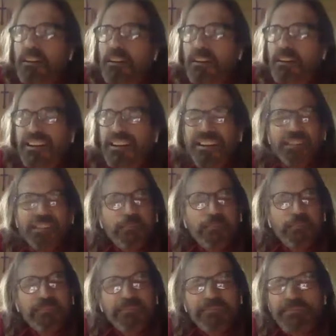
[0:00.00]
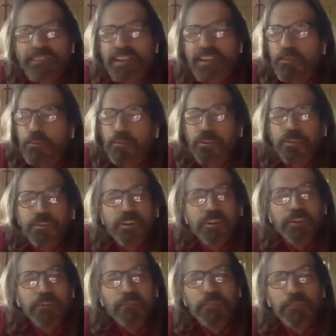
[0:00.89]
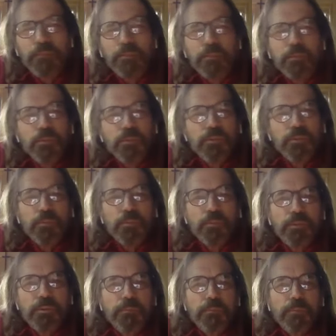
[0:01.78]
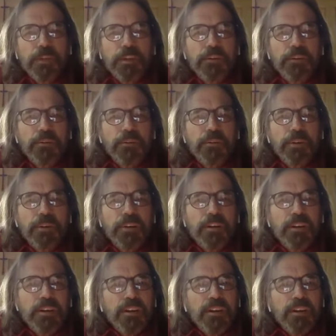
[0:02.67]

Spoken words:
I'm not real comfortable with the word mentoring,